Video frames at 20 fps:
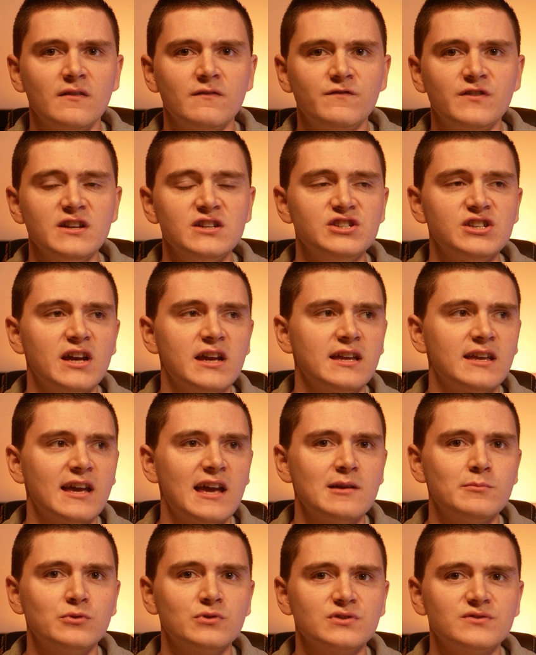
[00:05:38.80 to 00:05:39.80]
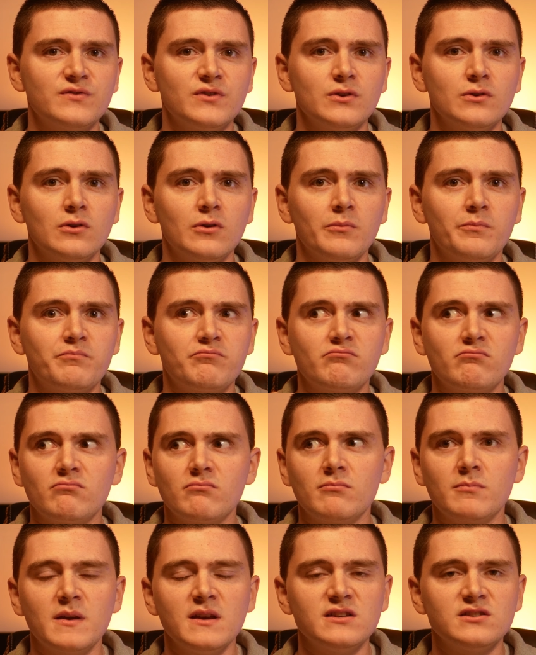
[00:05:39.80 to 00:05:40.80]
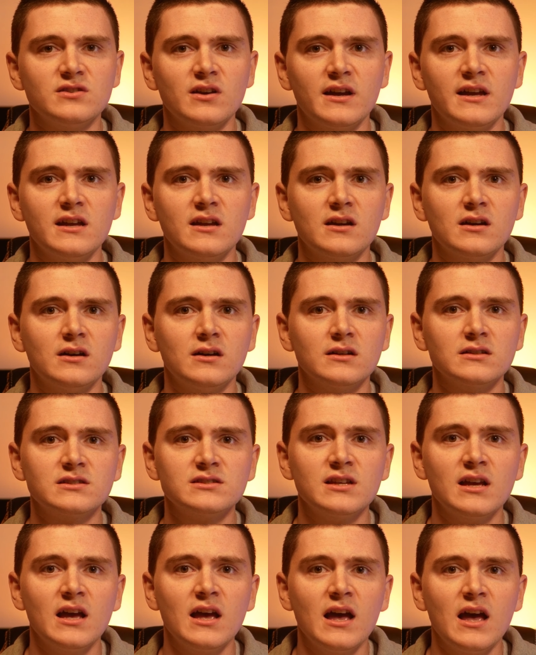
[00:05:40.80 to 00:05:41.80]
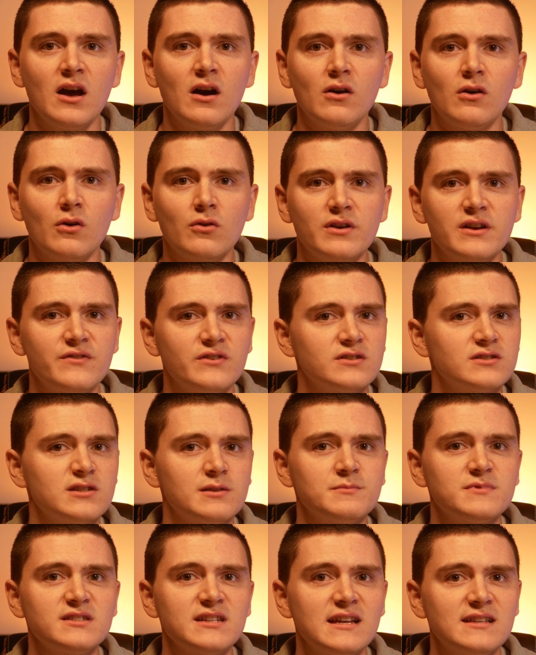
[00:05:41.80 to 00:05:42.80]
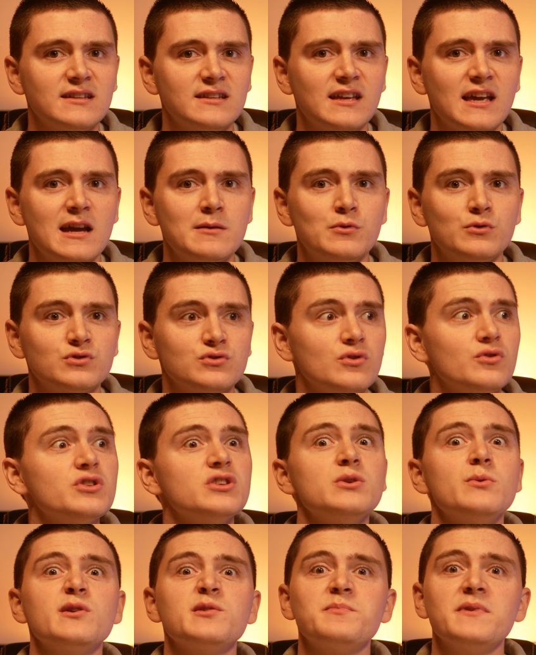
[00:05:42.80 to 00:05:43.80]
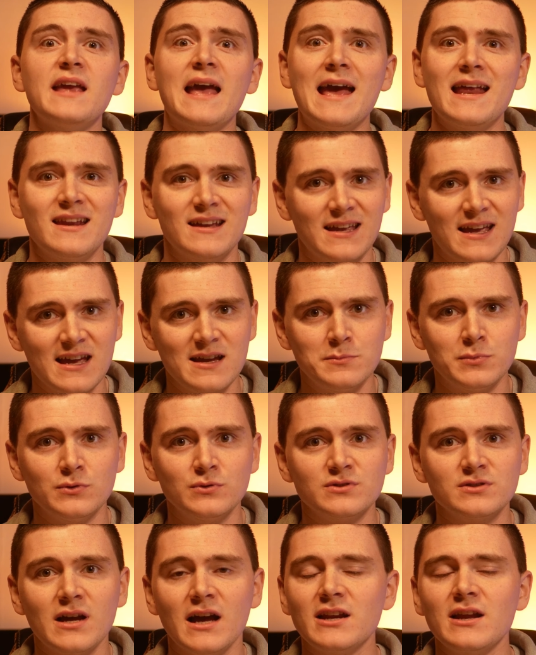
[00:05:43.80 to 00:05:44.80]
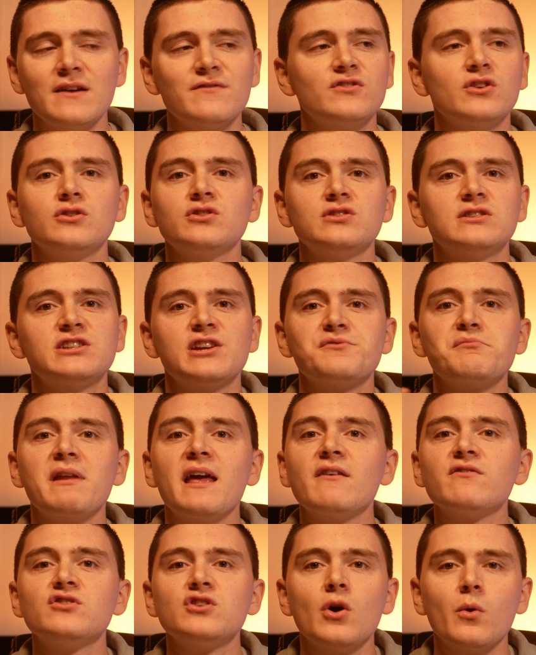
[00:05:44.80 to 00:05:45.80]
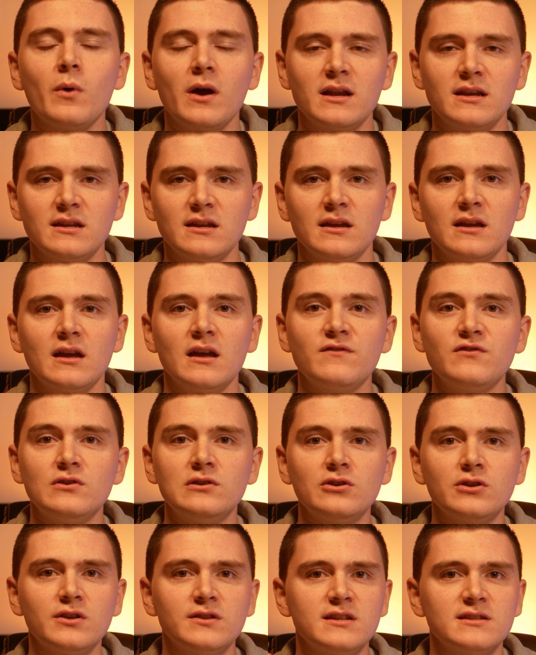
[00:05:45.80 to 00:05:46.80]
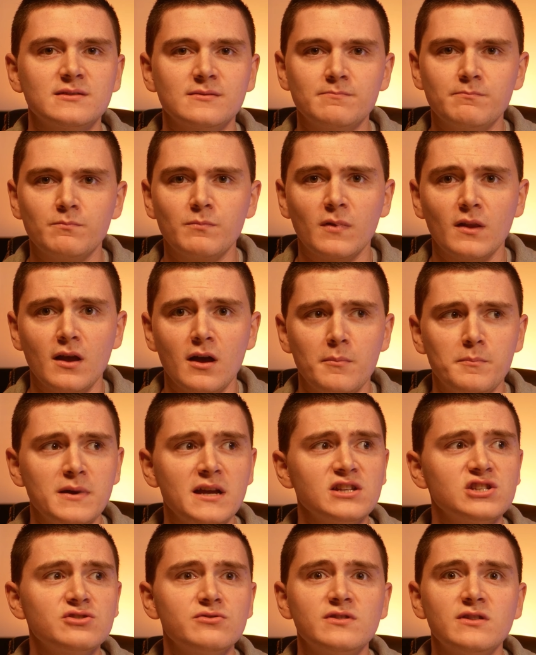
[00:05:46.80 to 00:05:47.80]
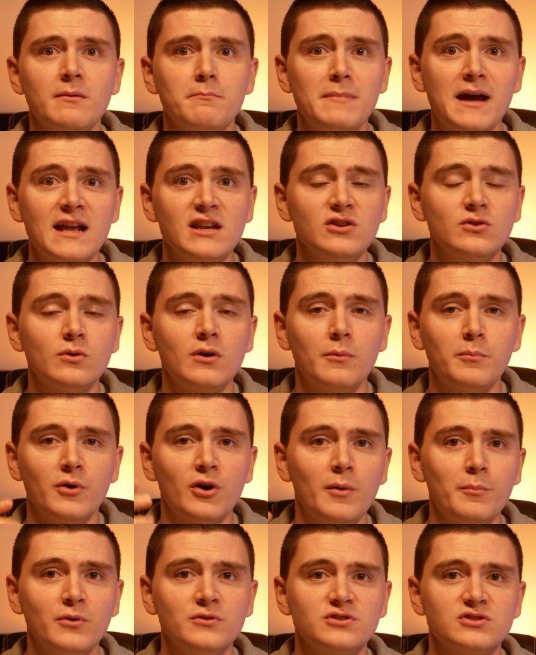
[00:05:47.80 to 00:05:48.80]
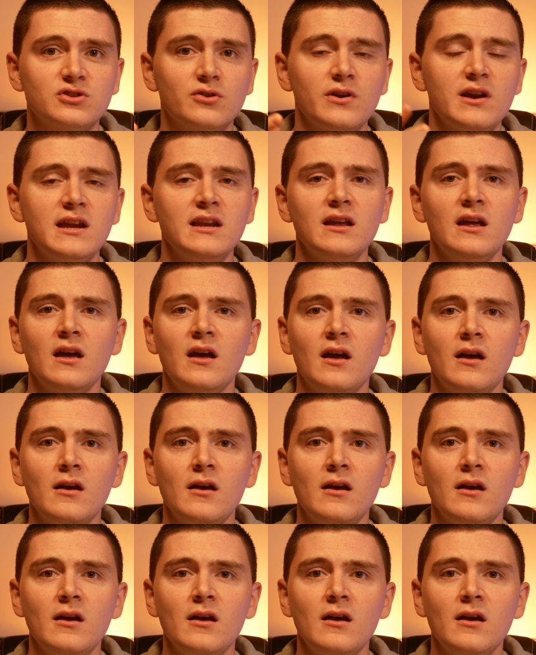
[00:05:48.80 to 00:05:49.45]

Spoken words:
VGA cables for your PCIe cards, or even some SATA cables, or the USB header cables. Genuinely have no idea. If you look at this picture in the manual I'll put up on screen,